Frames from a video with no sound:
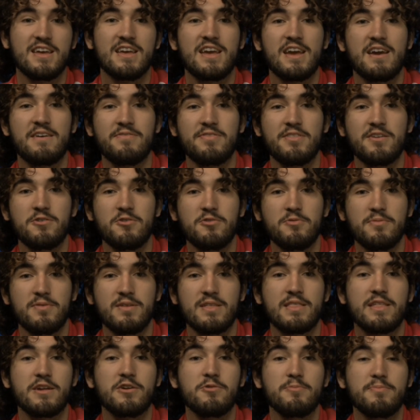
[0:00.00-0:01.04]
If there,
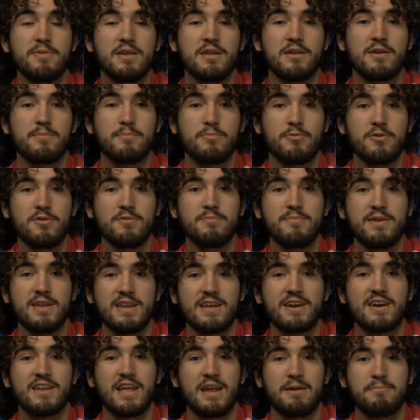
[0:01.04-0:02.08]
there will be an important
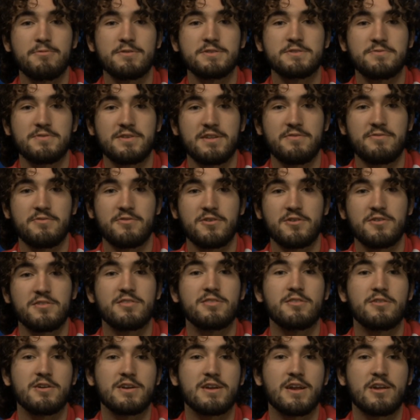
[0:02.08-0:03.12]
meeting on April 24th
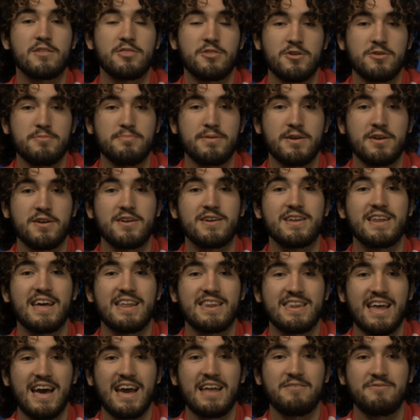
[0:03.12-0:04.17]
during third period at
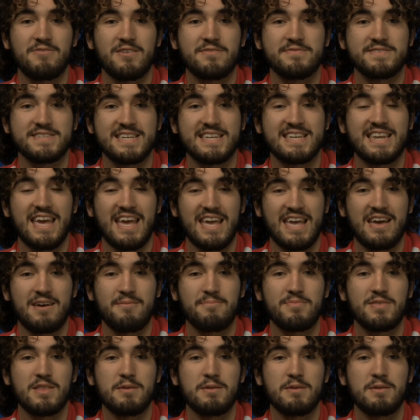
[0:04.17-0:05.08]
9.15 a.m.